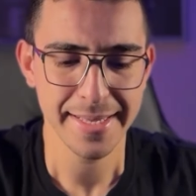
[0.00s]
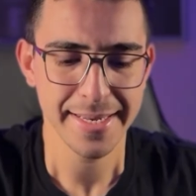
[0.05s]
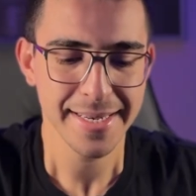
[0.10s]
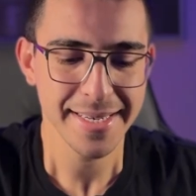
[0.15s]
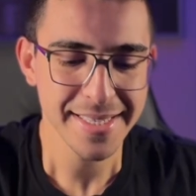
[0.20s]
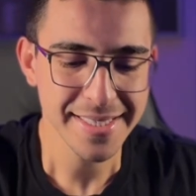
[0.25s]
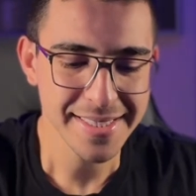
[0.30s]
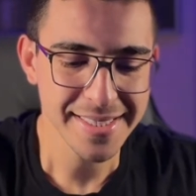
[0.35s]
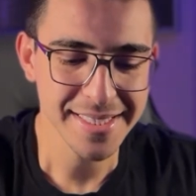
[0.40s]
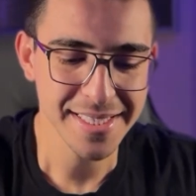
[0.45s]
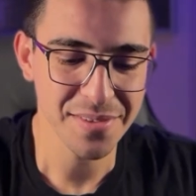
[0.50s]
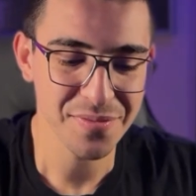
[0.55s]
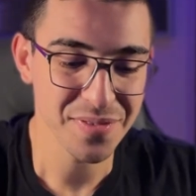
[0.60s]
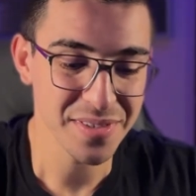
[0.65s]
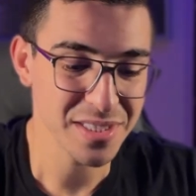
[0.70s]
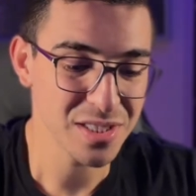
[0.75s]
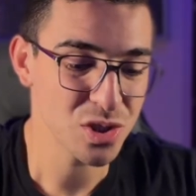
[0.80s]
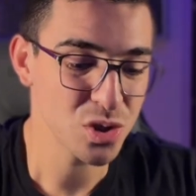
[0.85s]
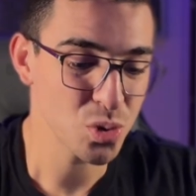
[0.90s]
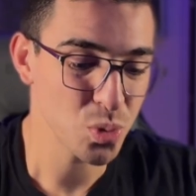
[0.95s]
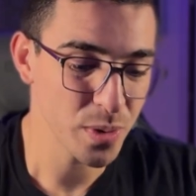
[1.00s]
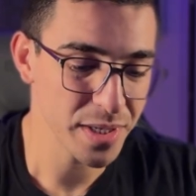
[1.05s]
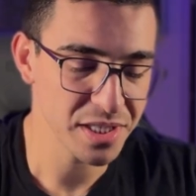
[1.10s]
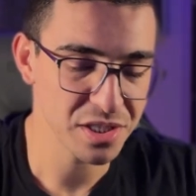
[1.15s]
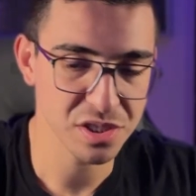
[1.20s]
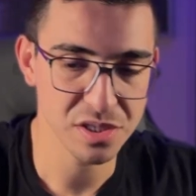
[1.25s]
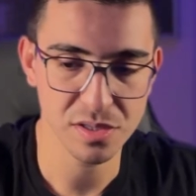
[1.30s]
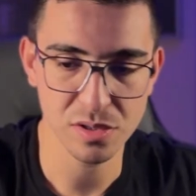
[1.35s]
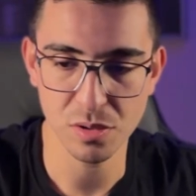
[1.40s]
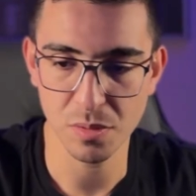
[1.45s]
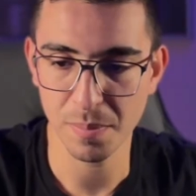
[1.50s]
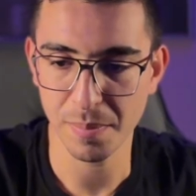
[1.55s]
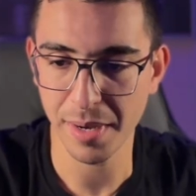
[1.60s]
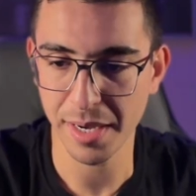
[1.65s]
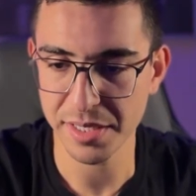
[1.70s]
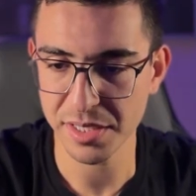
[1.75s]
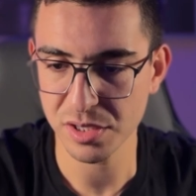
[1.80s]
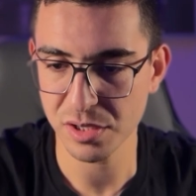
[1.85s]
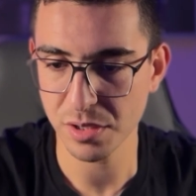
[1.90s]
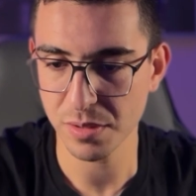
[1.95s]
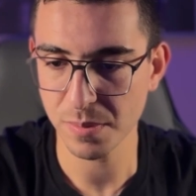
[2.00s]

Let's see if it's switched to monitor